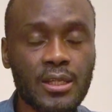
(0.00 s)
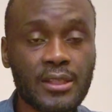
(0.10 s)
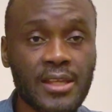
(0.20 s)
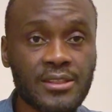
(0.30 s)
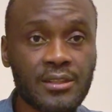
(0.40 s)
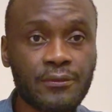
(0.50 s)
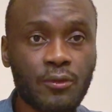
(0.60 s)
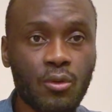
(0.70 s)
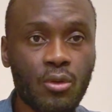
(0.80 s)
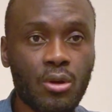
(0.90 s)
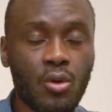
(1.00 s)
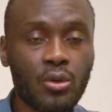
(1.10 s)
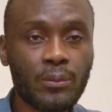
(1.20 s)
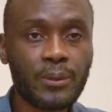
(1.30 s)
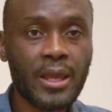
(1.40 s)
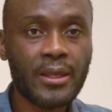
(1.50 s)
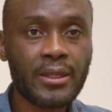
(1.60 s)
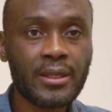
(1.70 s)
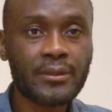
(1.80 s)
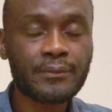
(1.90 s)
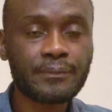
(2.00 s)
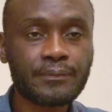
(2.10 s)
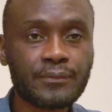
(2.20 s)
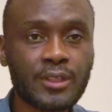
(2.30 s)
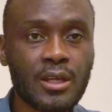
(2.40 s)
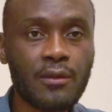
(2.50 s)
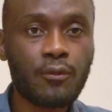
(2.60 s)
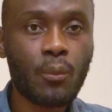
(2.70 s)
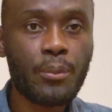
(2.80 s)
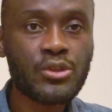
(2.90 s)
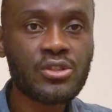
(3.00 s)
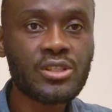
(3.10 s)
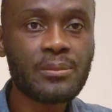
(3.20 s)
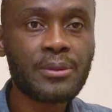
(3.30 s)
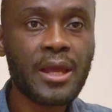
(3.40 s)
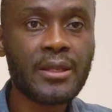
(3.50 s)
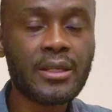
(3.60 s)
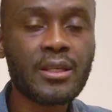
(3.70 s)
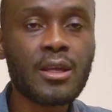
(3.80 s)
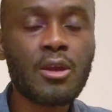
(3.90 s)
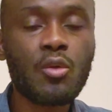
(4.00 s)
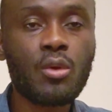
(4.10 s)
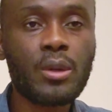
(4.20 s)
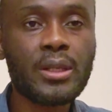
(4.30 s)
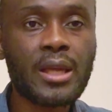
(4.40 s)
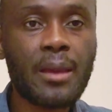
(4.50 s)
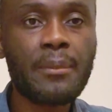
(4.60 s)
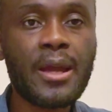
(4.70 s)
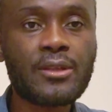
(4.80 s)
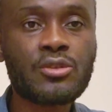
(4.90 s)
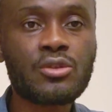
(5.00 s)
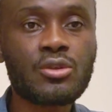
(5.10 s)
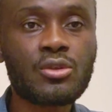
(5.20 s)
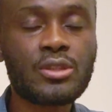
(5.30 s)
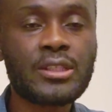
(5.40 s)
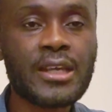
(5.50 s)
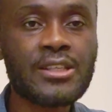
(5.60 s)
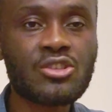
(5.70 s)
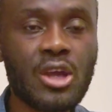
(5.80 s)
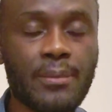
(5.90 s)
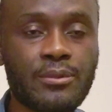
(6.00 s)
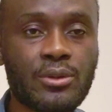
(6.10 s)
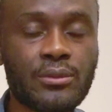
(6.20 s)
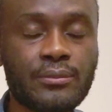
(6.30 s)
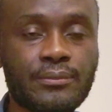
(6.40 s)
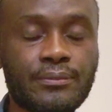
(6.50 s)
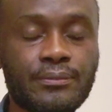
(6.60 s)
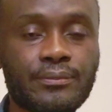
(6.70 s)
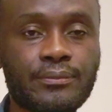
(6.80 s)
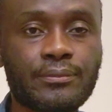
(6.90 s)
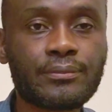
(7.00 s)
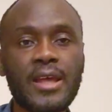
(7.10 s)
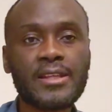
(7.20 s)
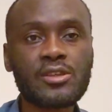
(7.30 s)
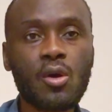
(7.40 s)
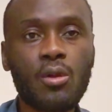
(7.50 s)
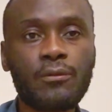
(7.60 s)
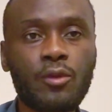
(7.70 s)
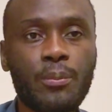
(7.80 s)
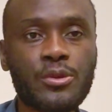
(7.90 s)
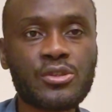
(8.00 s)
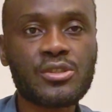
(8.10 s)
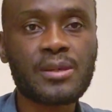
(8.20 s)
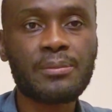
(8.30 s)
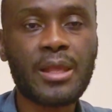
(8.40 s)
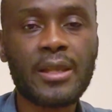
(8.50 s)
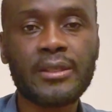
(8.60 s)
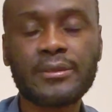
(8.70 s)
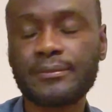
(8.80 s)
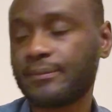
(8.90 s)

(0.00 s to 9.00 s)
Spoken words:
That's it for order planning. For purchasing planning, we will come back to the next chapter. That's all for purchasing planning.